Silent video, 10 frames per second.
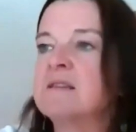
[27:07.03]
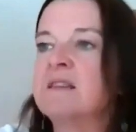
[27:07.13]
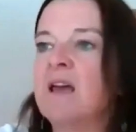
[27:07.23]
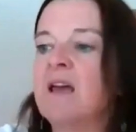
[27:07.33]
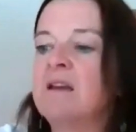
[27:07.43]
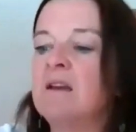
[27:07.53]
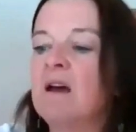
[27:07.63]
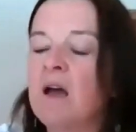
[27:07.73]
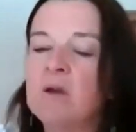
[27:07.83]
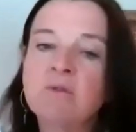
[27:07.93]
then
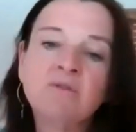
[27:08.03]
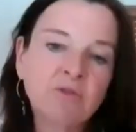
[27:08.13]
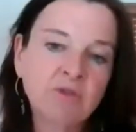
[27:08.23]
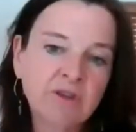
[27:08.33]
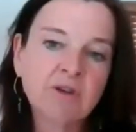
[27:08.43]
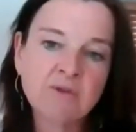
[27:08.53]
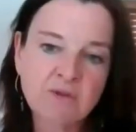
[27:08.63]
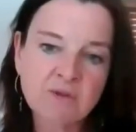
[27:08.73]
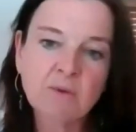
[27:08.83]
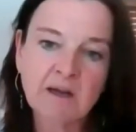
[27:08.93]
I would avoid
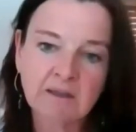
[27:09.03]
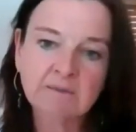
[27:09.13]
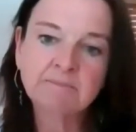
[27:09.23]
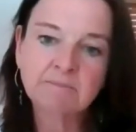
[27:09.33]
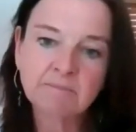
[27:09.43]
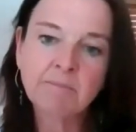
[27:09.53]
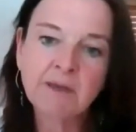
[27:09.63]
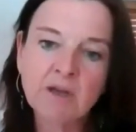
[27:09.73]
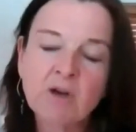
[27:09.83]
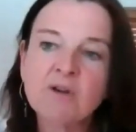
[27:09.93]
those as well,
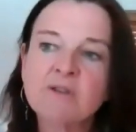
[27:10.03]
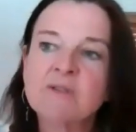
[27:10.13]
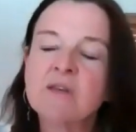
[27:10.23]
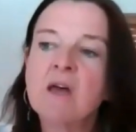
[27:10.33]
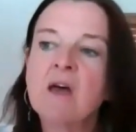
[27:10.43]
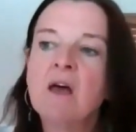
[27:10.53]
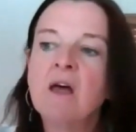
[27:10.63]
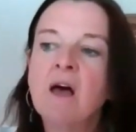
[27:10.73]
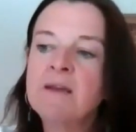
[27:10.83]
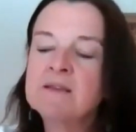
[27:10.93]
because
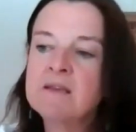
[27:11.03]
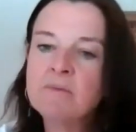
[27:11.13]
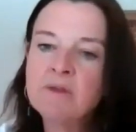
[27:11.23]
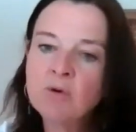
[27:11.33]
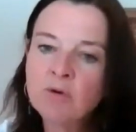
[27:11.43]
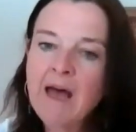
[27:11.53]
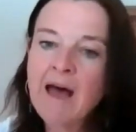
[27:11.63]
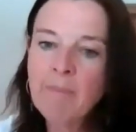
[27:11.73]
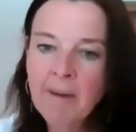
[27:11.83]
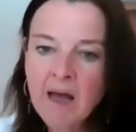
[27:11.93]
it's something called
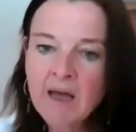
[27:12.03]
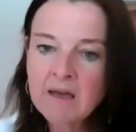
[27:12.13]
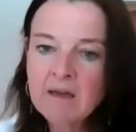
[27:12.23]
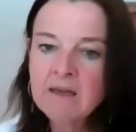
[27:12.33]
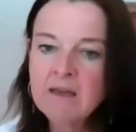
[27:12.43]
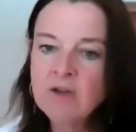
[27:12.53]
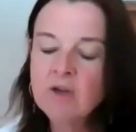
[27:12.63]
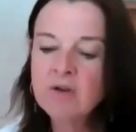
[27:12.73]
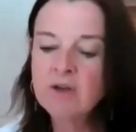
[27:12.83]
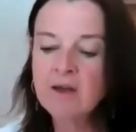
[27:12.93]
apana in
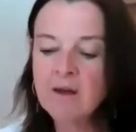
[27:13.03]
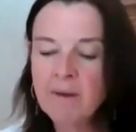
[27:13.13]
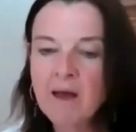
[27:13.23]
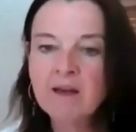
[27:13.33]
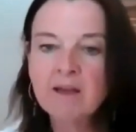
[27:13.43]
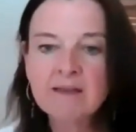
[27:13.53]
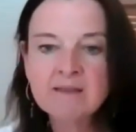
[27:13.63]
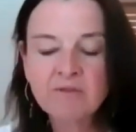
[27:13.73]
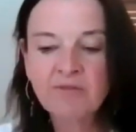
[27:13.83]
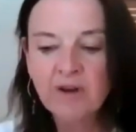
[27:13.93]
yoga. Apana is
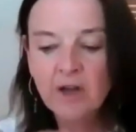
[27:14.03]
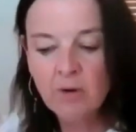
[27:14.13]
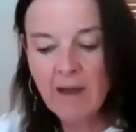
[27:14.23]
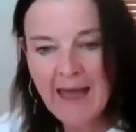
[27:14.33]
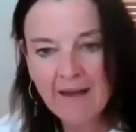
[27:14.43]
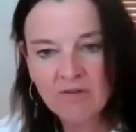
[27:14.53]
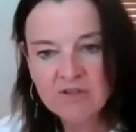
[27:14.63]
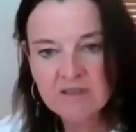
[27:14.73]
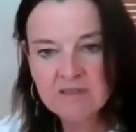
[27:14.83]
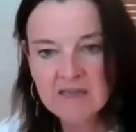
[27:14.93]
the flow out,
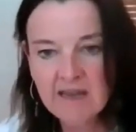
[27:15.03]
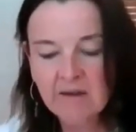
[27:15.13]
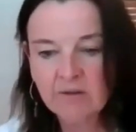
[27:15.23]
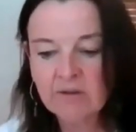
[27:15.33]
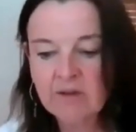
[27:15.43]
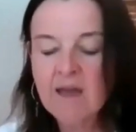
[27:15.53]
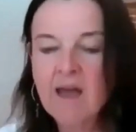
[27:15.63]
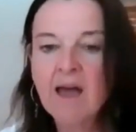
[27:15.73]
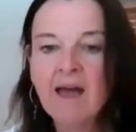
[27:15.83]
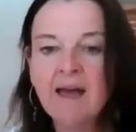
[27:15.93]
down.
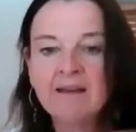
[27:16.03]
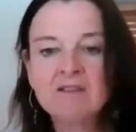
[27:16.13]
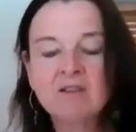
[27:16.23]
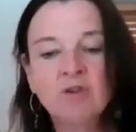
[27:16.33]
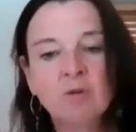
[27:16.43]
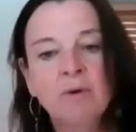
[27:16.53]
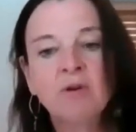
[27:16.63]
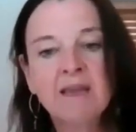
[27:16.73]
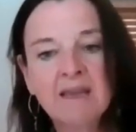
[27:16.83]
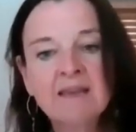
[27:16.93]
And your
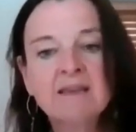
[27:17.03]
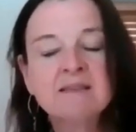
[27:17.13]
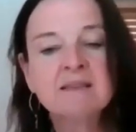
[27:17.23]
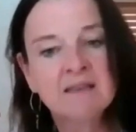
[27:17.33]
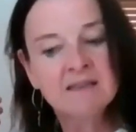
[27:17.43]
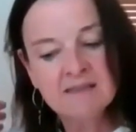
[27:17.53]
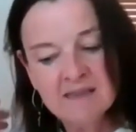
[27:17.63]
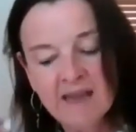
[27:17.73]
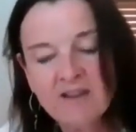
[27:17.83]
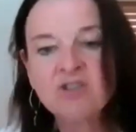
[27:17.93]
body is
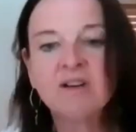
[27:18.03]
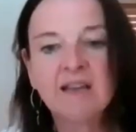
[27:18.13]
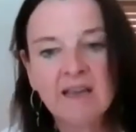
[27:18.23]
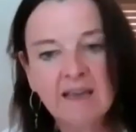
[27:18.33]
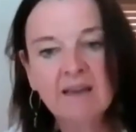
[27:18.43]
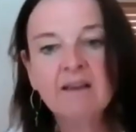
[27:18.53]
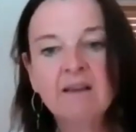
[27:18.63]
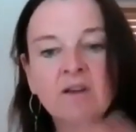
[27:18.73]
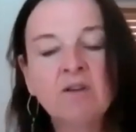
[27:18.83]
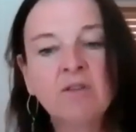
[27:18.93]
naturally,
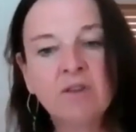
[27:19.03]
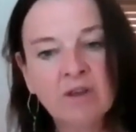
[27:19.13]
you know,